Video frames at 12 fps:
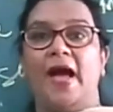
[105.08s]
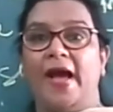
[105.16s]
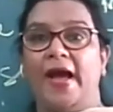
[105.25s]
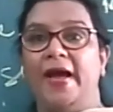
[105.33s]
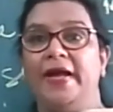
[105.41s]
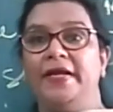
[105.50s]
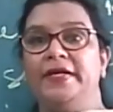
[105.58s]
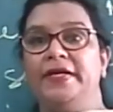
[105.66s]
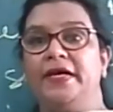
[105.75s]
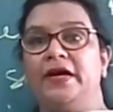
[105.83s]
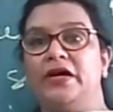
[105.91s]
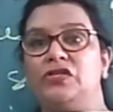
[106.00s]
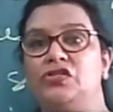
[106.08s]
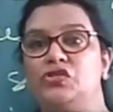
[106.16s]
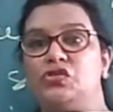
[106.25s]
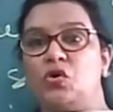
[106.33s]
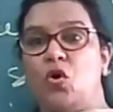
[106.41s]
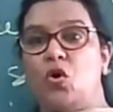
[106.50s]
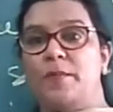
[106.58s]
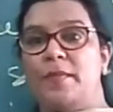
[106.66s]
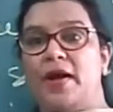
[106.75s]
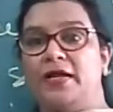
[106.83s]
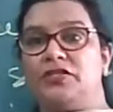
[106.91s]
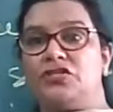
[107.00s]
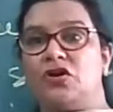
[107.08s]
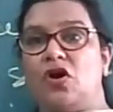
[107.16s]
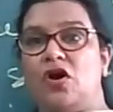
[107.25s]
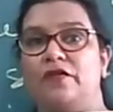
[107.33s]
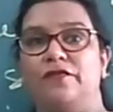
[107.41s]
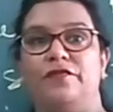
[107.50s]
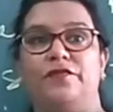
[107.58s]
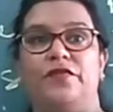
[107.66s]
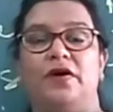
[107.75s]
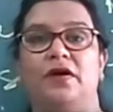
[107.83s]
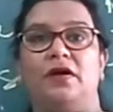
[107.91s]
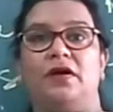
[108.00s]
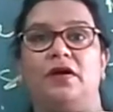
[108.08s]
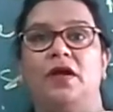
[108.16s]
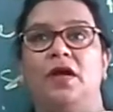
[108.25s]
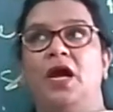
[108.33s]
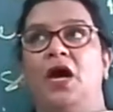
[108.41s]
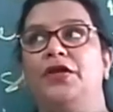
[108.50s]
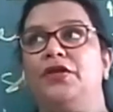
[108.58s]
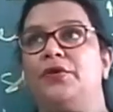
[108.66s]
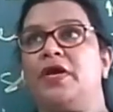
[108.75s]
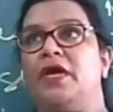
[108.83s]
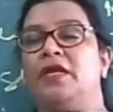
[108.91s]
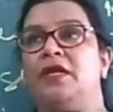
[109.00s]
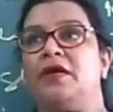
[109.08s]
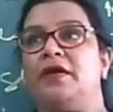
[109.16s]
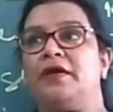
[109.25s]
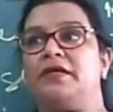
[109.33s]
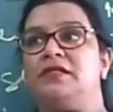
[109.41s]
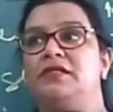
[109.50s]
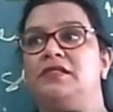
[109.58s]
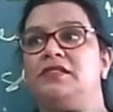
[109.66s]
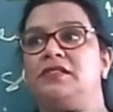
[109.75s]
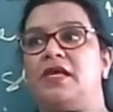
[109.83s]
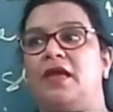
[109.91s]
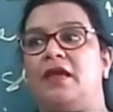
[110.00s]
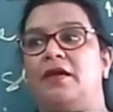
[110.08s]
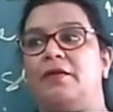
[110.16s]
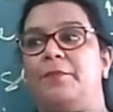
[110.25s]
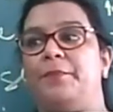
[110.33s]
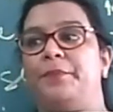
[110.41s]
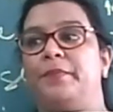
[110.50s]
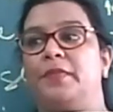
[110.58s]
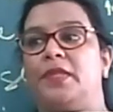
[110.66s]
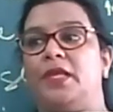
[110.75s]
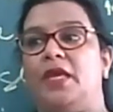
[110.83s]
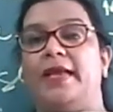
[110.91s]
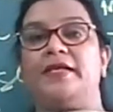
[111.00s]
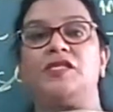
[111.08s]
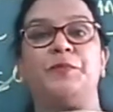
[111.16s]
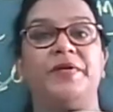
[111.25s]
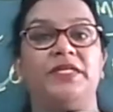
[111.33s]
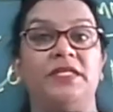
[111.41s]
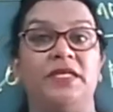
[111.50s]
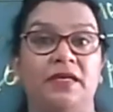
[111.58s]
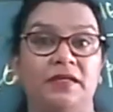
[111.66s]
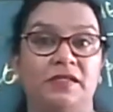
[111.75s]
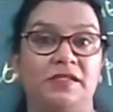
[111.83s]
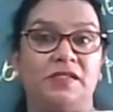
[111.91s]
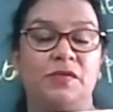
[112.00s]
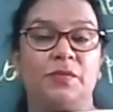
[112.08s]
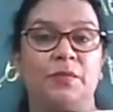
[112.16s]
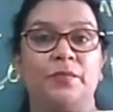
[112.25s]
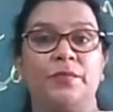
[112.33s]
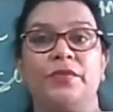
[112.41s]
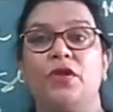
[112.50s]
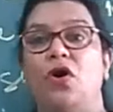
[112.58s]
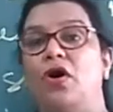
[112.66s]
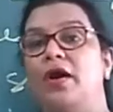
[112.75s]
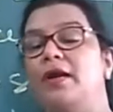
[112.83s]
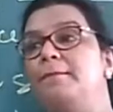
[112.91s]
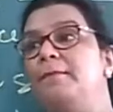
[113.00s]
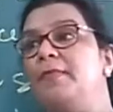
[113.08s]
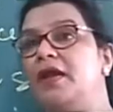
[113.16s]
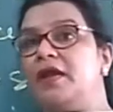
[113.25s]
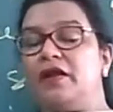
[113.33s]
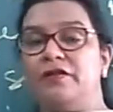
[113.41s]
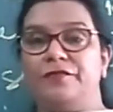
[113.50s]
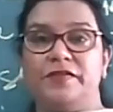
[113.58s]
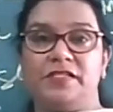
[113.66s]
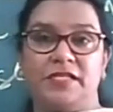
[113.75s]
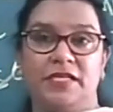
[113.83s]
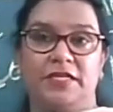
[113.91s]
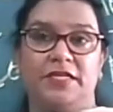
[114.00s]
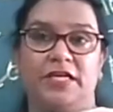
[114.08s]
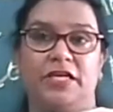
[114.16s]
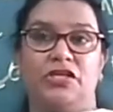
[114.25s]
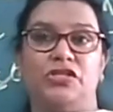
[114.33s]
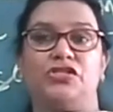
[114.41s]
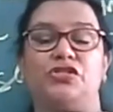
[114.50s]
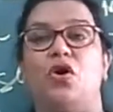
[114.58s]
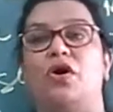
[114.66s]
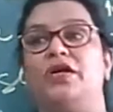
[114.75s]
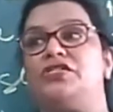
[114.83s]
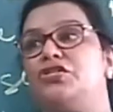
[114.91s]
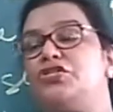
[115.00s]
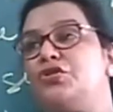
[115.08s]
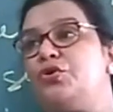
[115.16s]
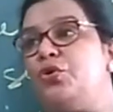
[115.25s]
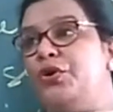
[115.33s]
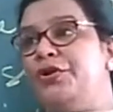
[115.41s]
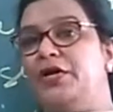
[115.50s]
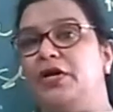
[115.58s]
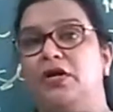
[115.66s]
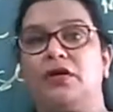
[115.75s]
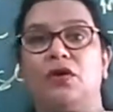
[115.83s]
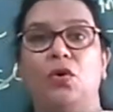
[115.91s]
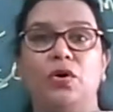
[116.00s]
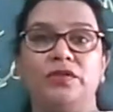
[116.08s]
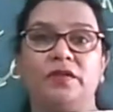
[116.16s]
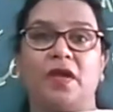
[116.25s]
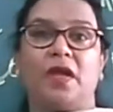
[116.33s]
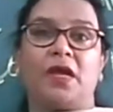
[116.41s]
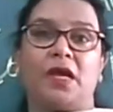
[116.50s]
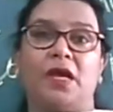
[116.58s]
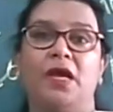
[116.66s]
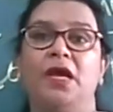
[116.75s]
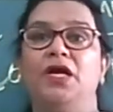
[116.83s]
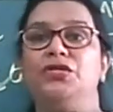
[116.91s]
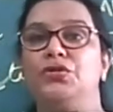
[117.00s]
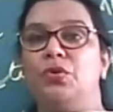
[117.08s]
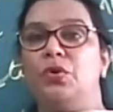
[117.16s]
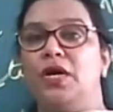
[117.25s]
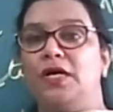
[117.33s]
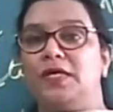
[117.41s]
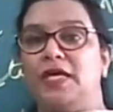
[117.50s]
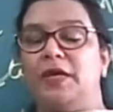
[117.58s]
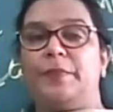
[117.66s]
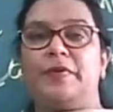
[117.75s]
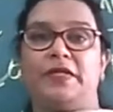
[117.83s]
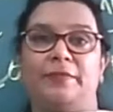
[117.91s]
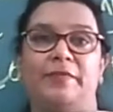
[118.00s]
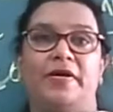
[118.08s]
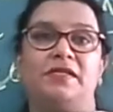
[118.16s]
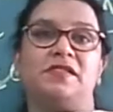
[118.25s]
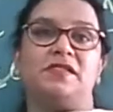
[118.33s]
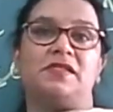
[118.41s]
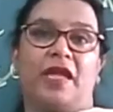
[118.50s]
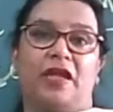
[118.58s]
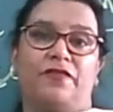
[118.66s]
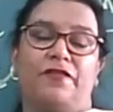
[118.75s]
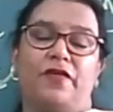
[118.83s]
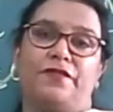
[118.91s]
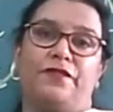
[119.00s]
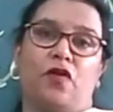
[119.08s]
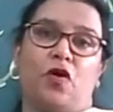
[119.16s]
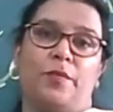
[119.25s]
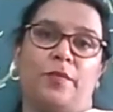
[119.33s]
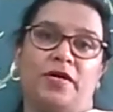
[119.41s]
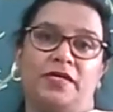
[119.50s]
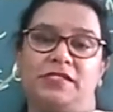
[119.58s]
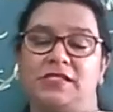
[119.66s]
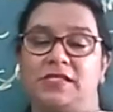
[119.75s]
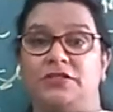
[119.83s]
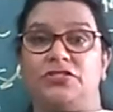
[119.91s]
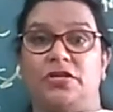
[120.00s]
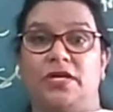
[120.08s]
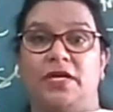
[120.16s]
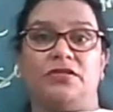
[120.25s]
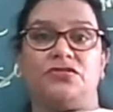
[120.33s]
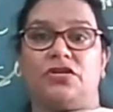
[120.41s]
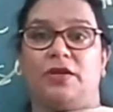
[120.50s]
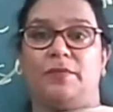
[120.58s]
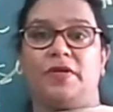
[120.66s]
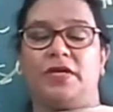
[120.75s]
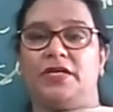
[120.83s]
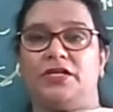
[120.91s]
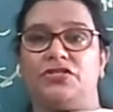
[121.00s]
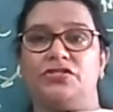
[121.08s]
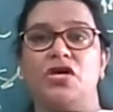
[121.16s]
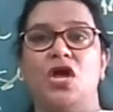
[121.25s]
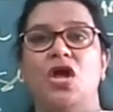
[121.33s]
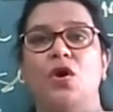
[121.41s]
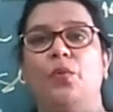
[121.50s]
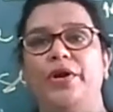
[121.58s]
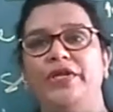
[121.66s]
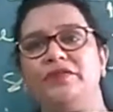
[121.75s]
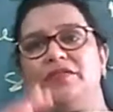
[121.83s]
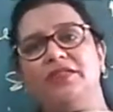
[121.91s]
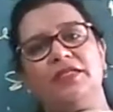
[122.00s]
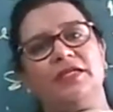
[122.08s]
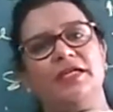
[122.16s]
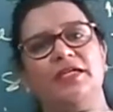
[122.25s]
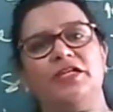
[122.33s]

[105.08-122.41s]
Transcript: had uh, so much of, you can say, expertise or medical facilities or such good clothing to uh, keep them uh, safe uh, from such extreme conditions. What do you think the